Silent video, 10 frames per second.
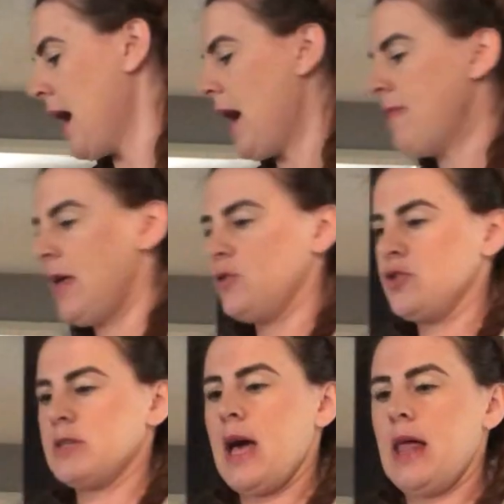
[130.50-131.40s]
and then
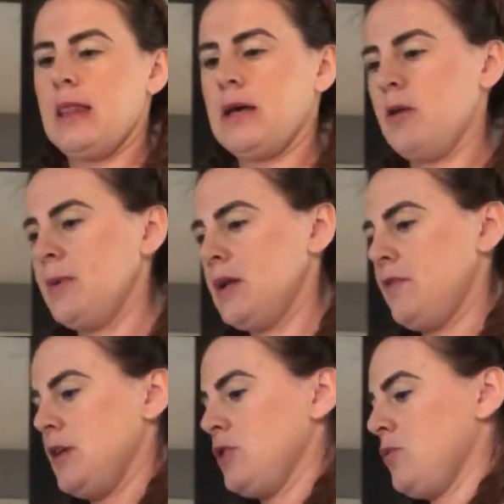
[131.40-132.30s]
just get a little bit of
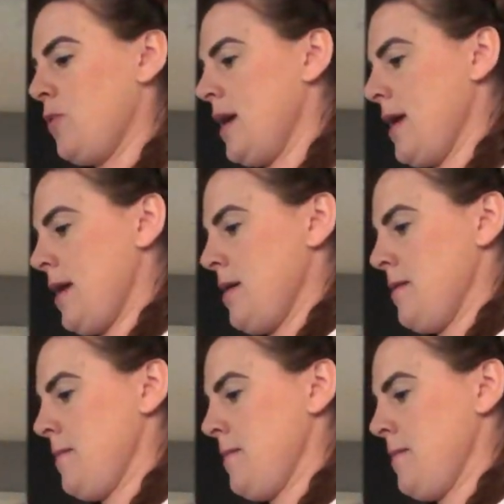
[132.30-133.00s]
fishing wire.